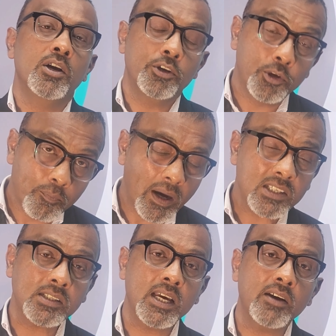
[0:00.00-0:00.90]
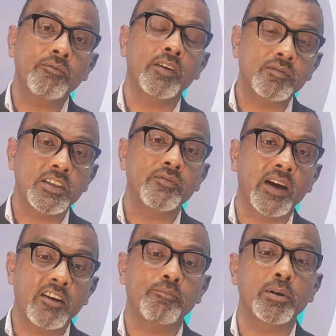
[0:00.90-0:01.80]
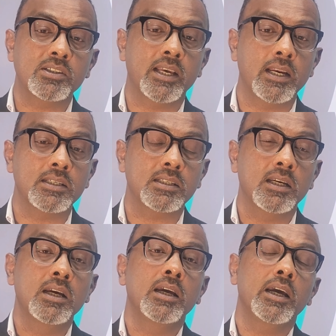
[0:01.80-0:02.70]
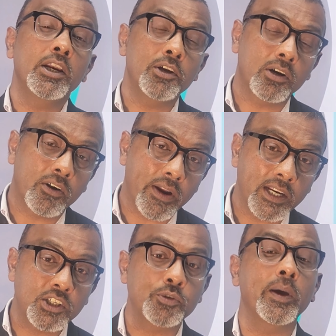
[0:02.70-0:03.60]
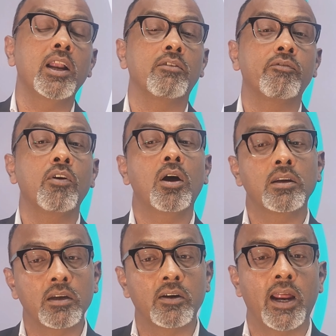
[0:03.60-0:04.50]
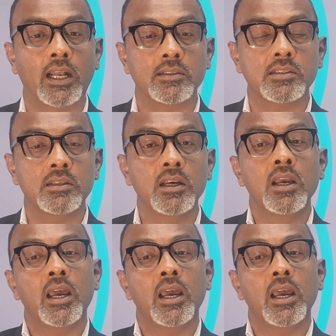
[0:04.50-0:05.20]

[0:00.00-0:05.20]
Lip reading: You must have 55% in your grade 12 for undergrads